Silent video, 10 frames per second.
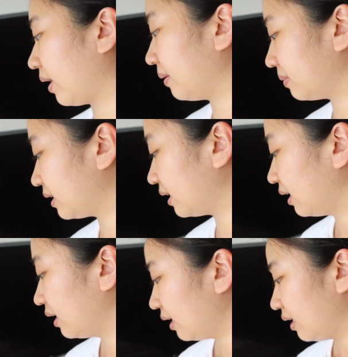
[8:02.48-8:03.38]
wipes,
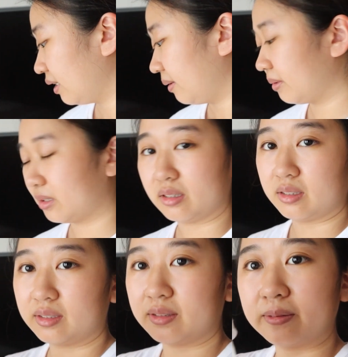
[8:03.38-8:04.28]

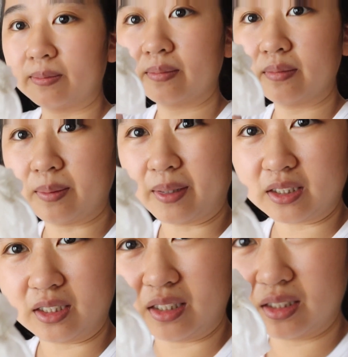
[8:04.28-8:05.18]
because
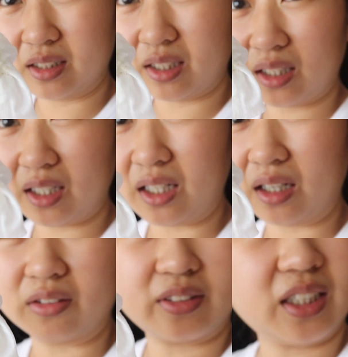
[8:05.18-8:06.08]
imagine
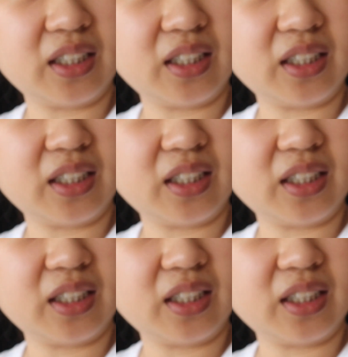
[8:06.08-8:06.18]
eating off